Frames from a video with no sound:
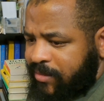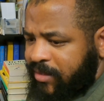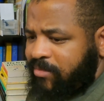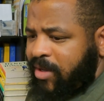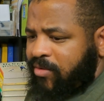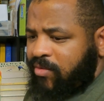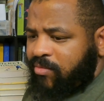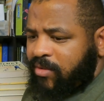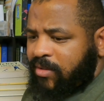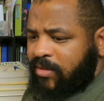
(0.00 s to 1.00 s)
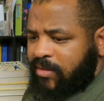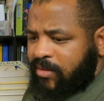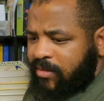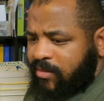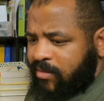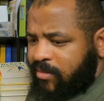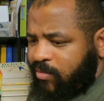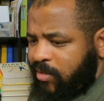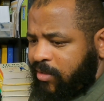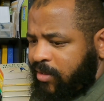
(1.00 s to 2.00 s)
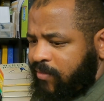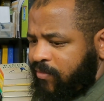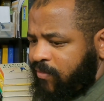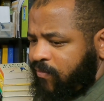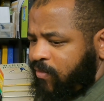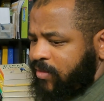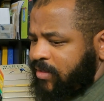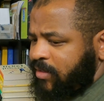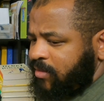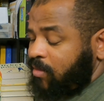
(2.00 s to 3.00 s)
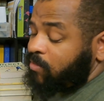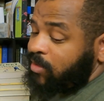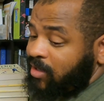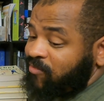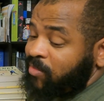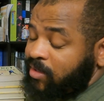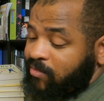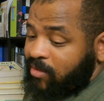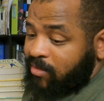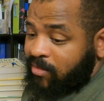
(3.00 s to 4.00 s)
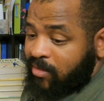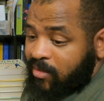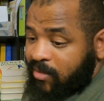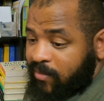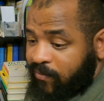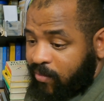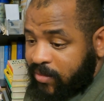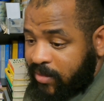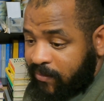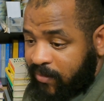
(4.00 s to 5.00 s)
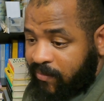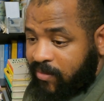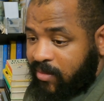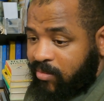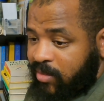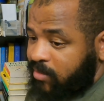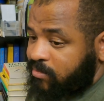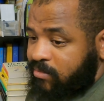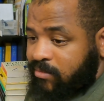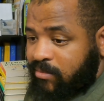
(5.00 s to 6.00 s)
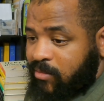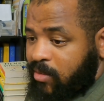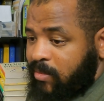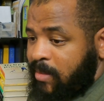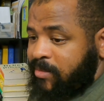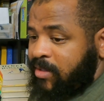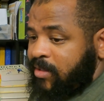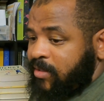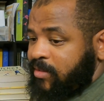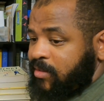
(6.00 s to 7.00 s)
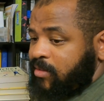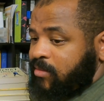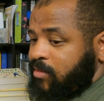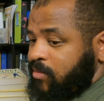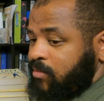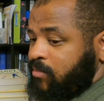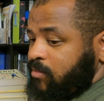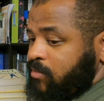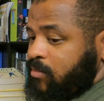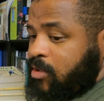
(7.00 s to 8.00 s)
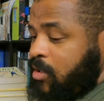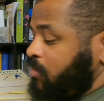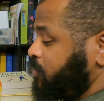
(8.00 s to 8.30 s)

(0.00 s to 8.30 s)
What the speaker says: Sell Back Your Book is willing to give you willing to give me rather $14.50, but nope, I'm sending this in, so we'll